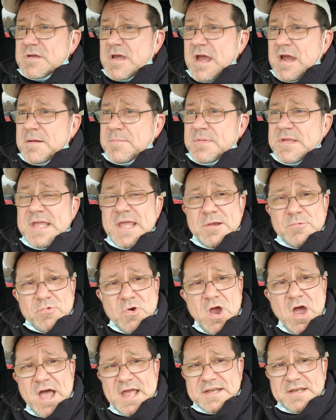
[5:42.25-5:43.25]
are being
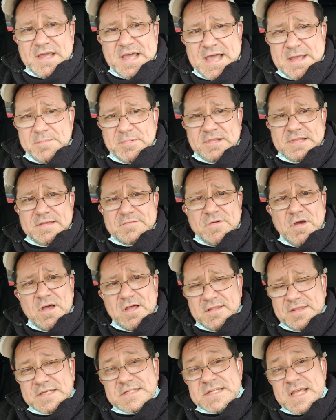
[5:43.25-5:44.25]
wrought, I believe,
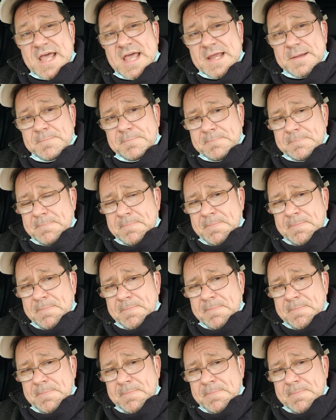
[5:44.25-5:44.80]
all the time